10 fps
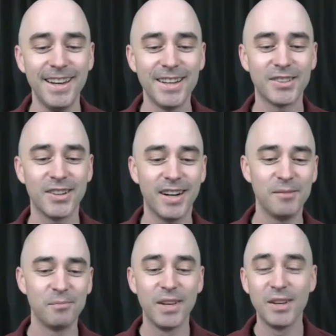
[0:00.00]
So
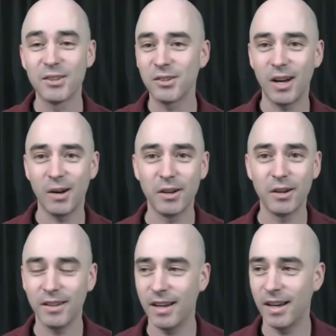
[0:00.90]
I went
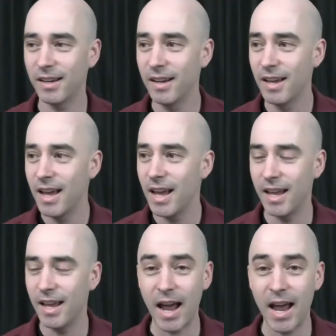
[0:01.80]
and I
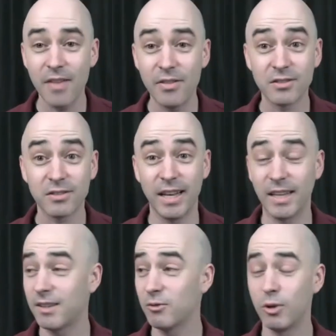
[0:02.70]
had this
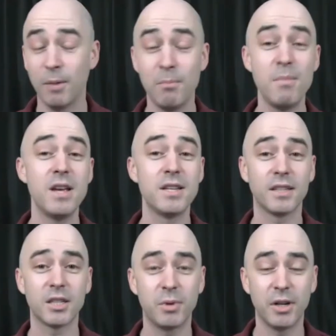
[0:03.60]

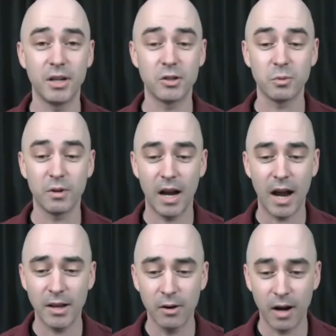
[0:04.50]
amazing experience where
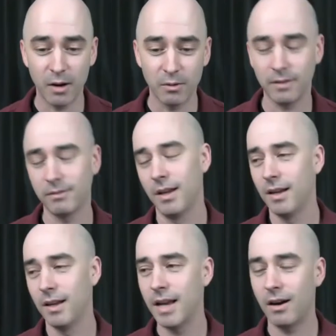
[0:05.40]

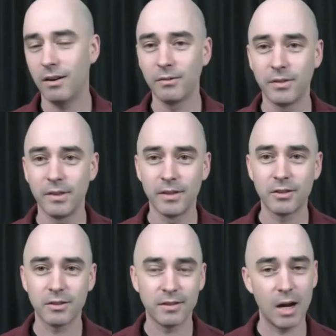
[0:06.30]
now
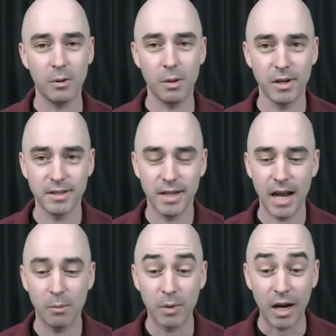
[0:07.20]
this isn't how I meditate
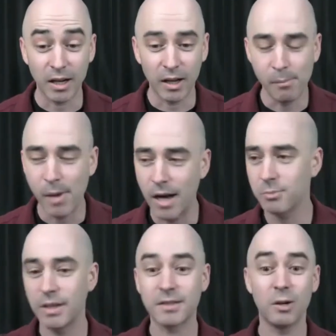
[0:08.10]
now, but I
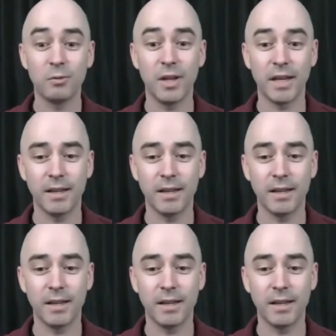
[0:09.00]
imagine myself